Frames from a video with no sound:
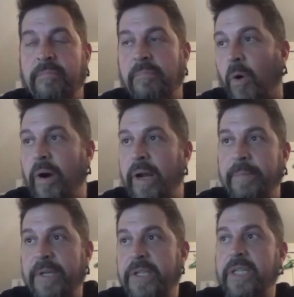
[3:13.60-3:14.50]
more
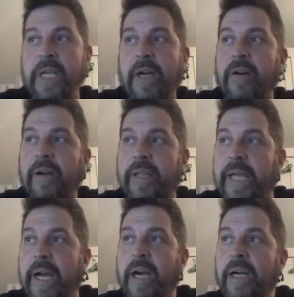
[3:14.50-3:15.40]
images here and
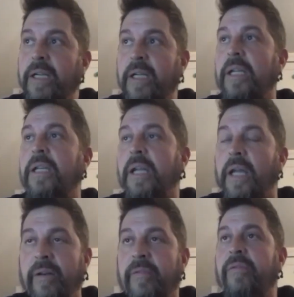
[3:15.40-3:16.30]
there,
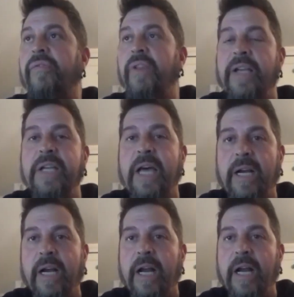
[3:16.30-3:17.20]
and flesh out
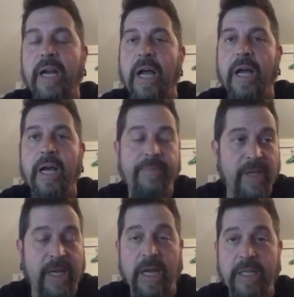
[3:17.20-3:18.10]

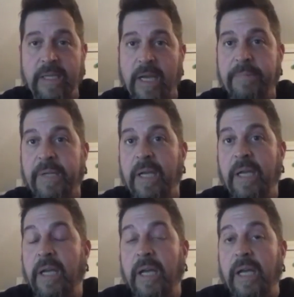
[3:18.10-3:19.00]
the concept.
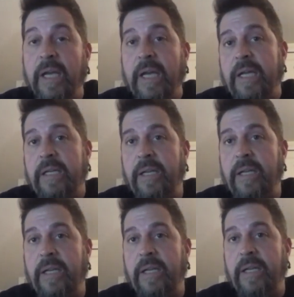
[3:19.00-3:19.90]
And, you know,
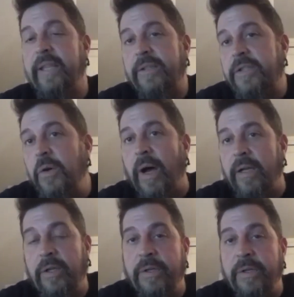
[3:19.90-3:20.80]
take their
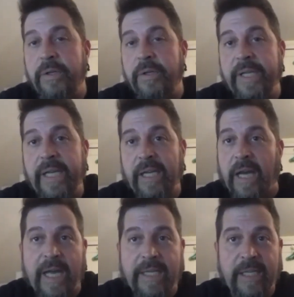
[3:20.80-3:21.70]
2D
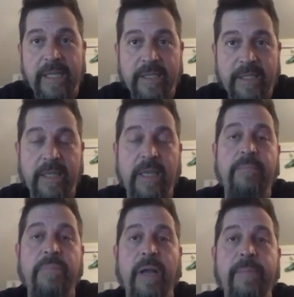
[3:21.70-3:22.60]
ideas and
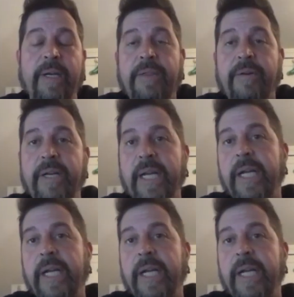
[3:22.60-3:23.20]
bring them into 3D.